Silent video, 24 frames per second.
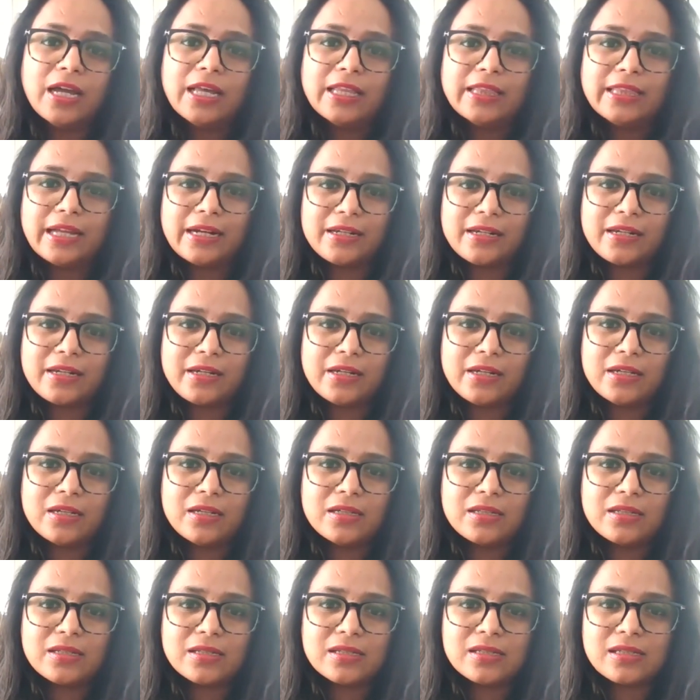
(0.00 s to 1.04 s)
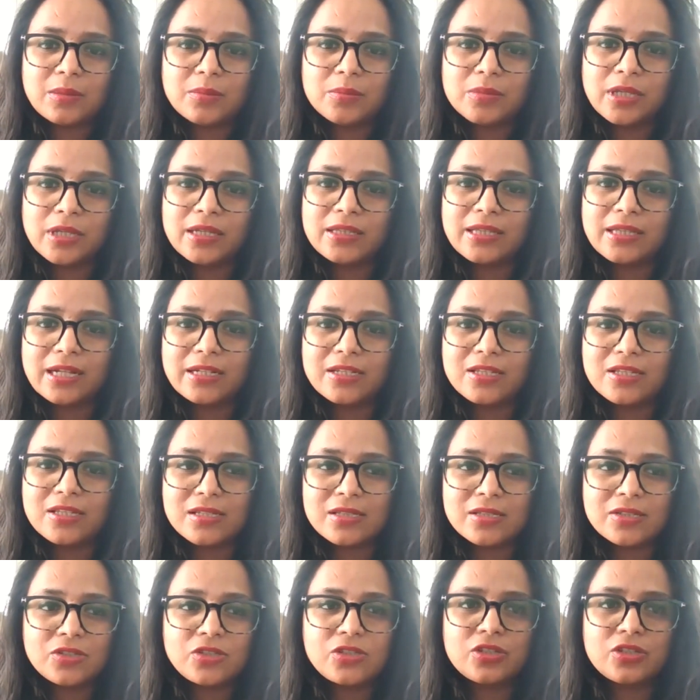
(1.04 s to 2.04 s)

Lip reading: that something that's